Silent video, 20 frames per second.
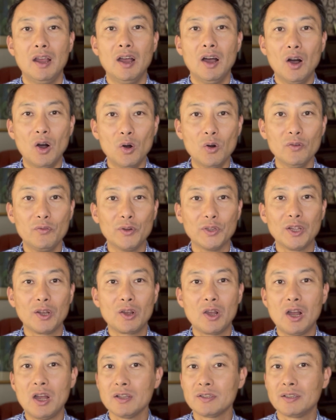all for the
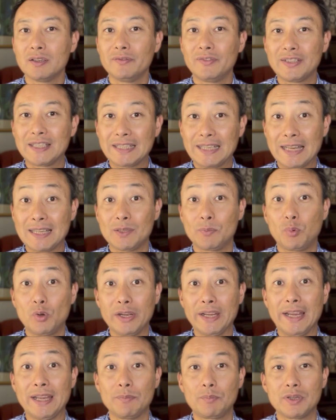cost of
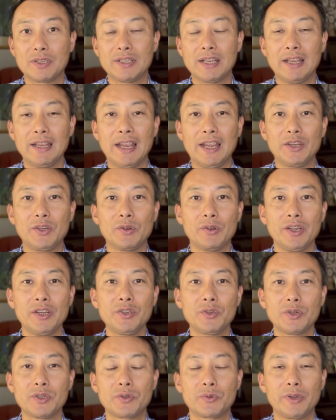6.8% annual
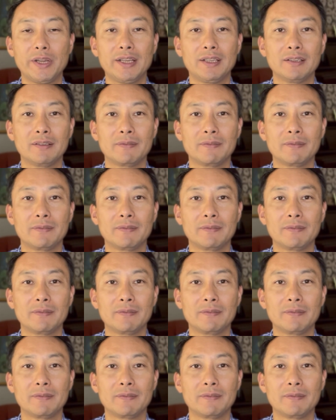interest rate.